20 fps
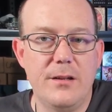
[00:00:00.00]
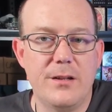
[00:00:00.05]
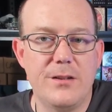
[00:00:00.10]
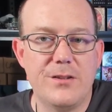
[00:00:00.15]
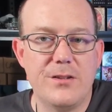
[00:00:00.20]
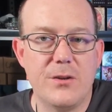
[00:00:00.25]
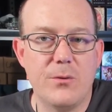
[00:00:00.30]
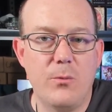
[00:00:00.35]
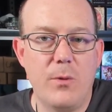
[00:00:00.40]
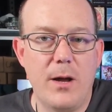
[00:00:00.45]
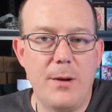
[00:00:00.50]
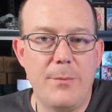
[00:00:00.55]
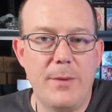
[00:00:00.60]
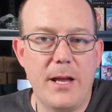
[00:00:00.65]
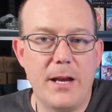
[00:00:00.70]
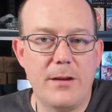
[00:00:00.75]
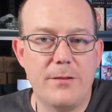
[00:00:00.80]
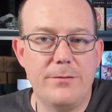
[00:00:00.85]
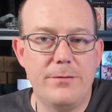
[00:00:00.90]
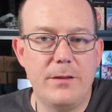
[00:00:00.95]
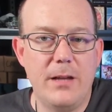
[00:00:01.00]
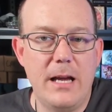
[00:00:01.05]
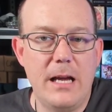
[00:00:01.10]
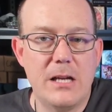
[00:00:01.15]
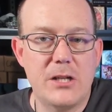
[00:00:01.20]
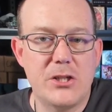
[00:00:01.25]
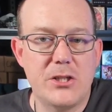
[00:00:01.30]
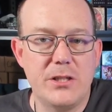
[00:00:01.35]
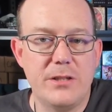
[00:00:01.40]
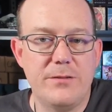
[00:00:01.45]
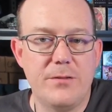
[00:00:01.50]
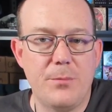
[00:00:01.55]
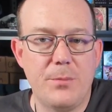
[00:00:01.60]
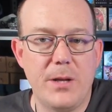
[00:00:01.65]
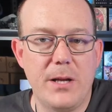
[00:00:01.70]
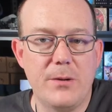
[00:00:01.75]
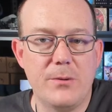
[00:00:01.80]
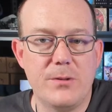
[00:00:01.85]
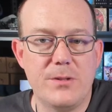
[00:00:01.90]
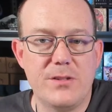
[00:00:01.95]
It's a 1 mana flash. If
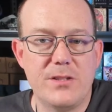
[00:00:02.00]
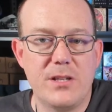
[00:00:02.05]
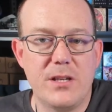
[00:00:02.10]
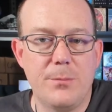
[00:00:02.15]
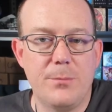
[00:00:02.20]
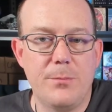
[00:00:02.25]
a player would